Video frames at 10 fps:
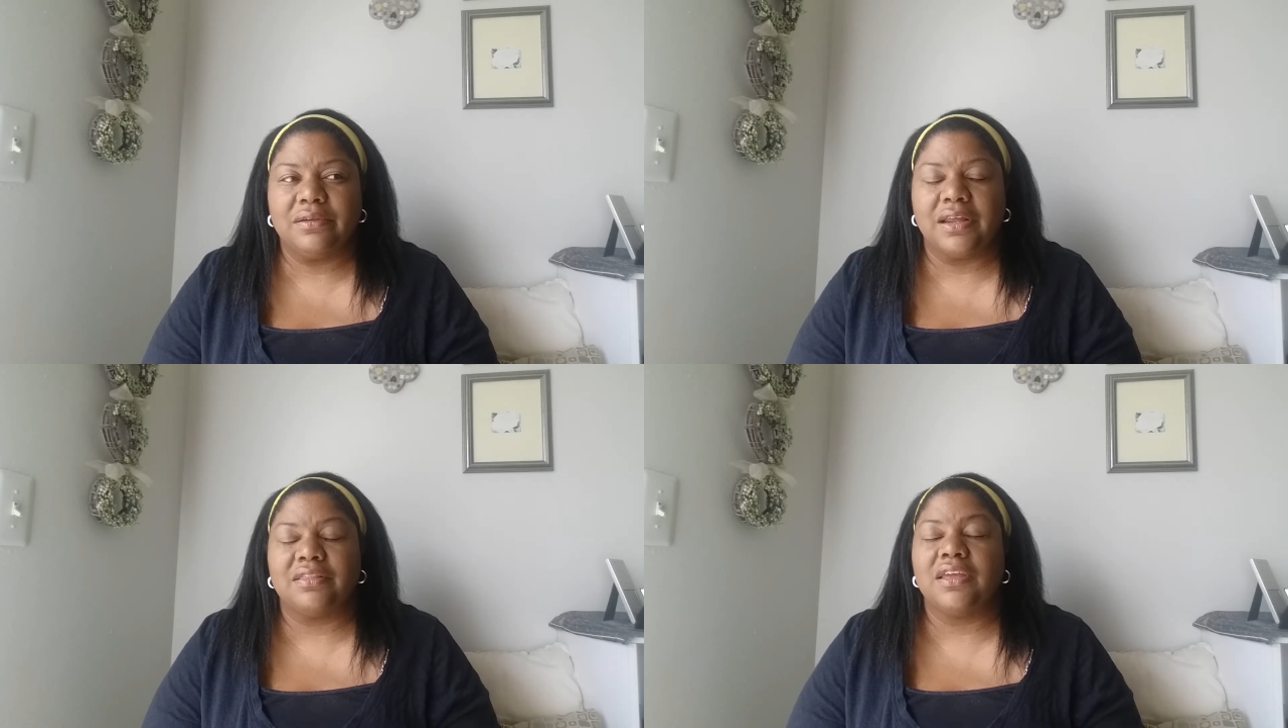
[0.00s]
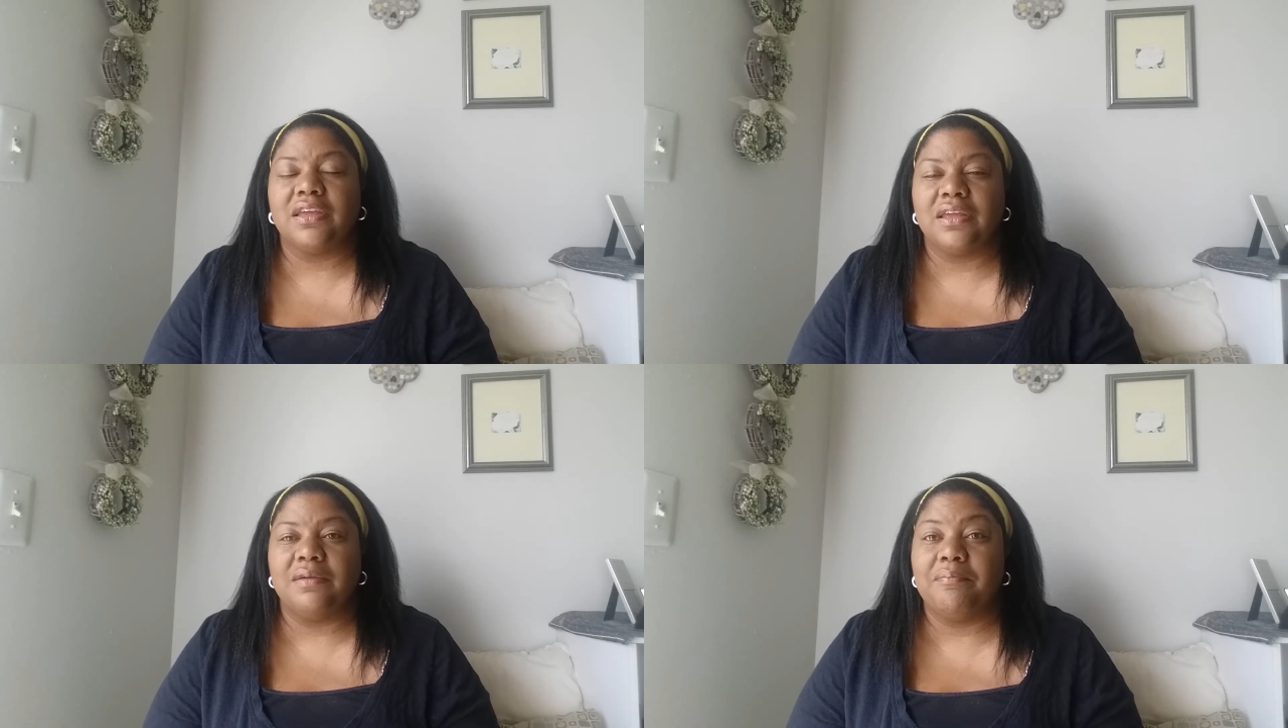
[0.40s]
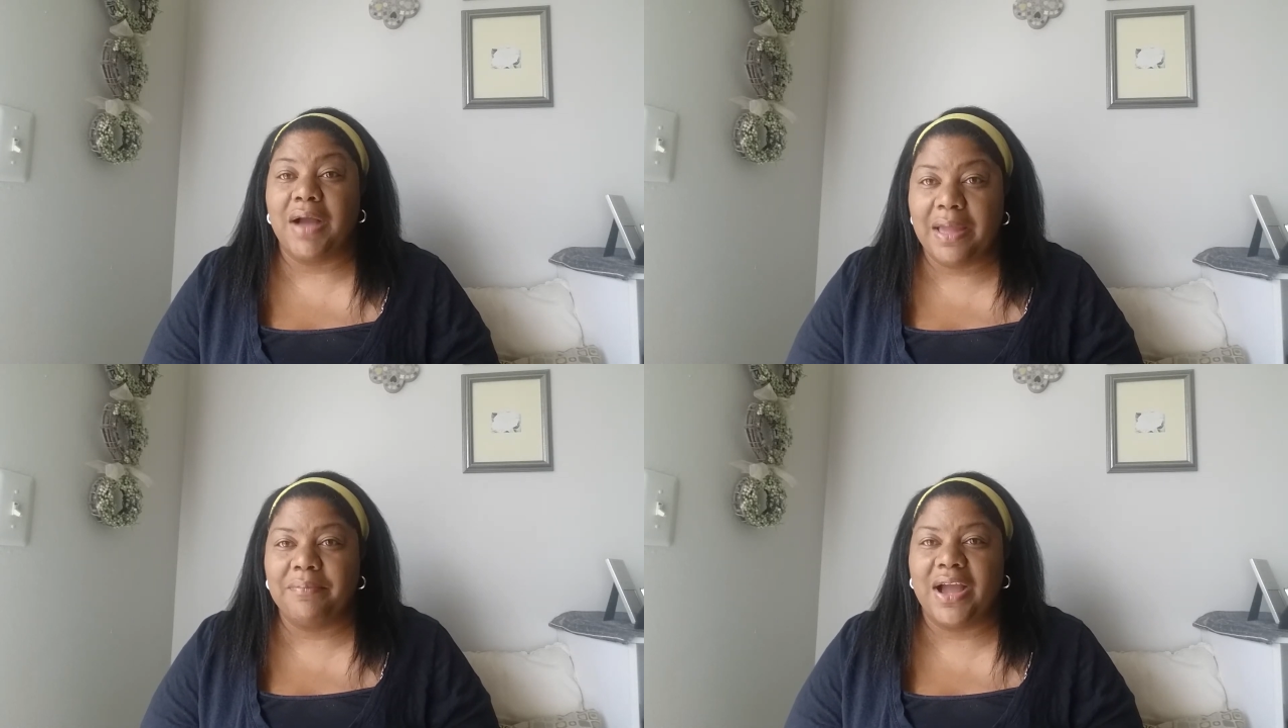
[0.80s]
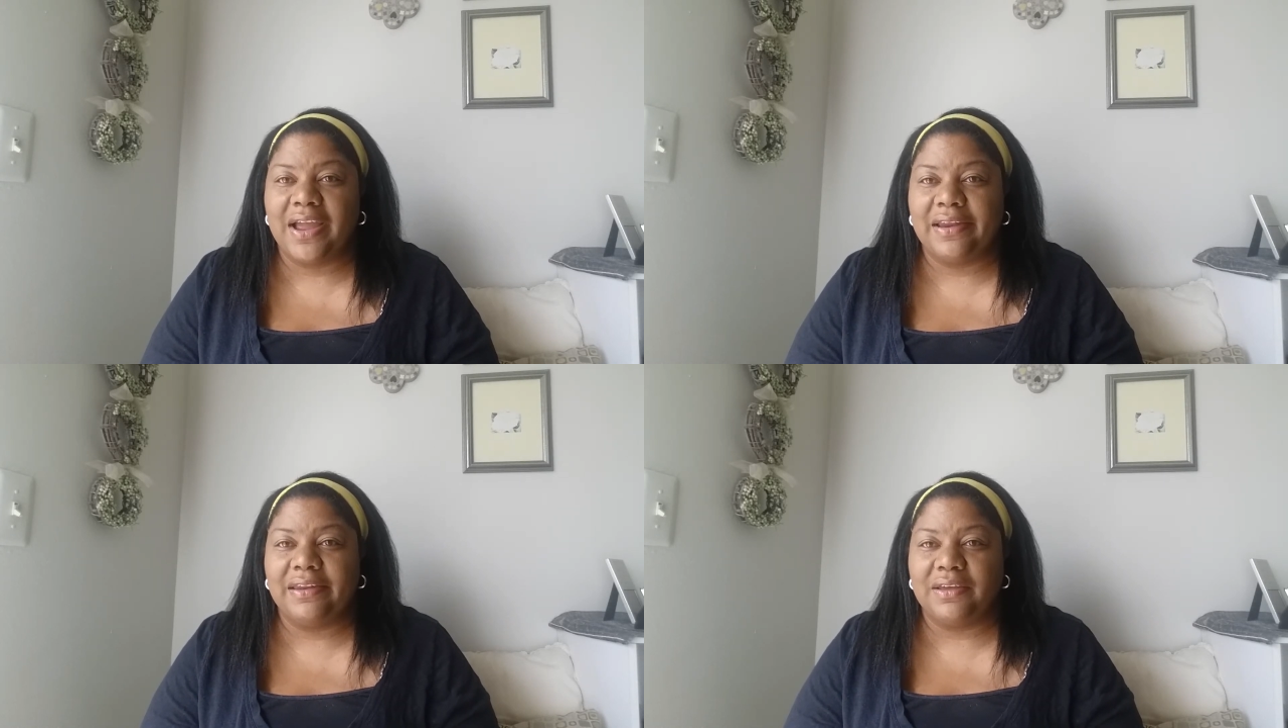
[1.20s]
I think in my
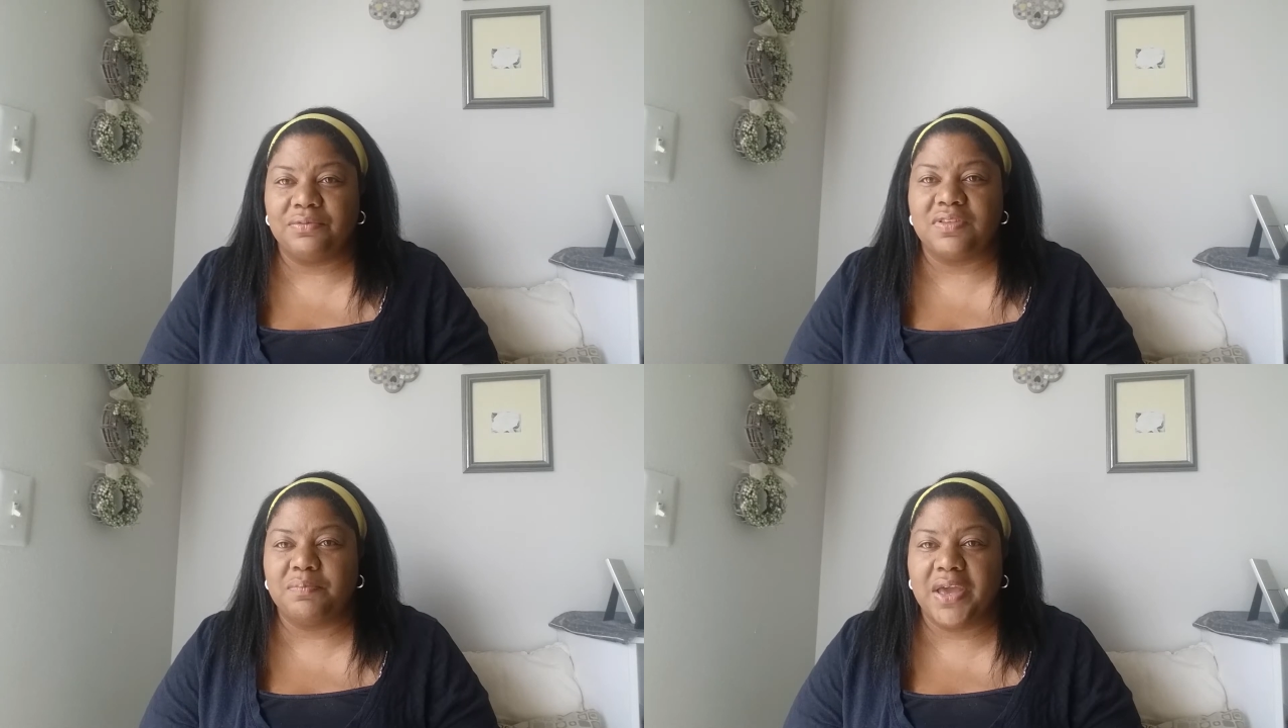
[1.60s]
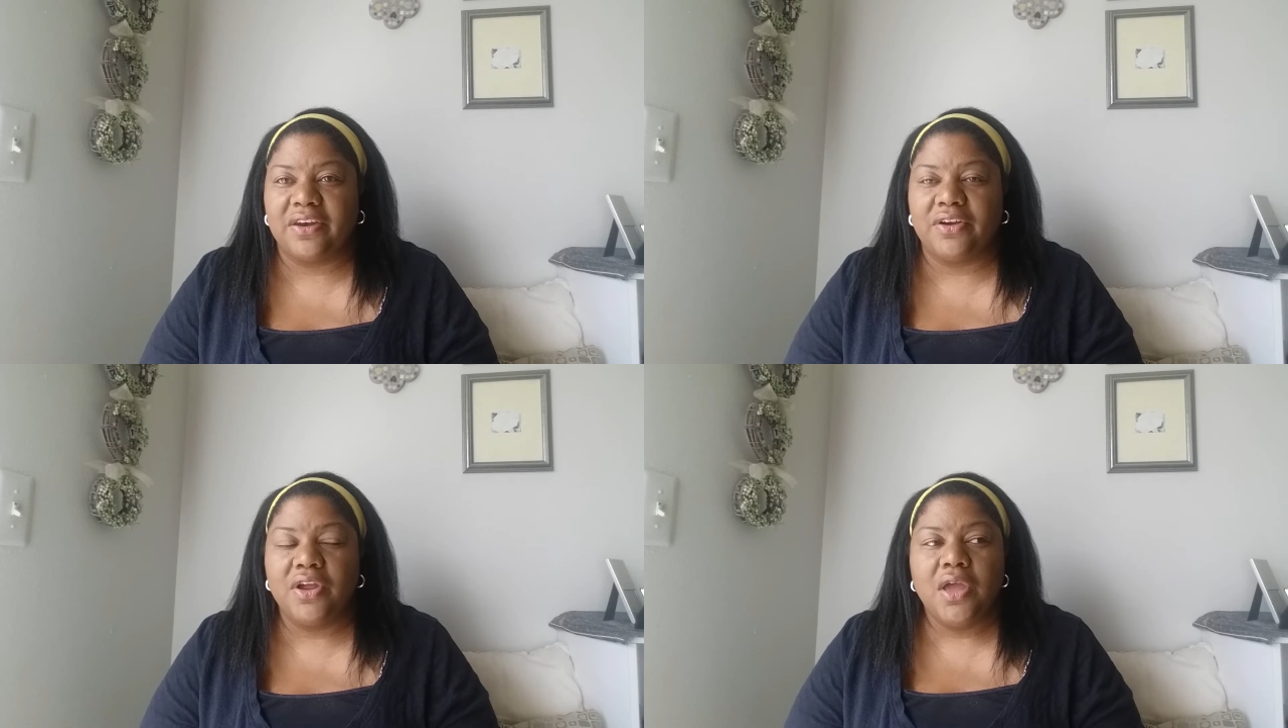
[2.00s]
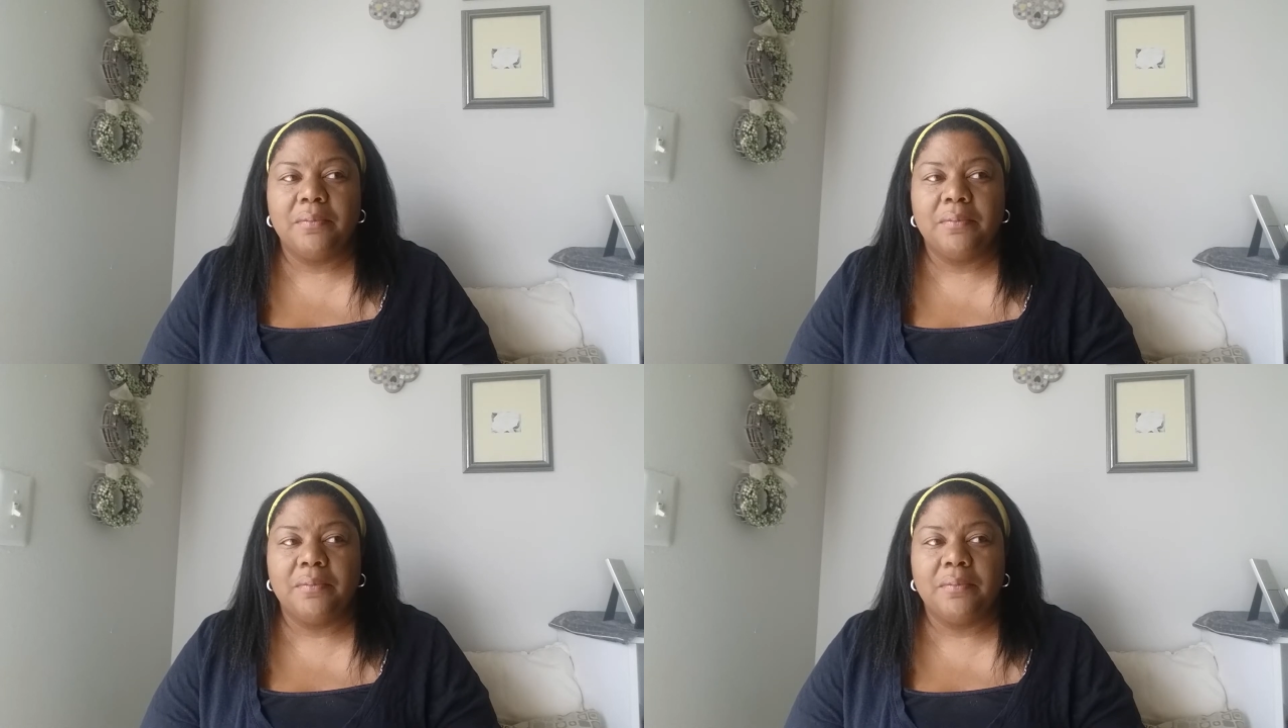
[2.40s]
mind it was better,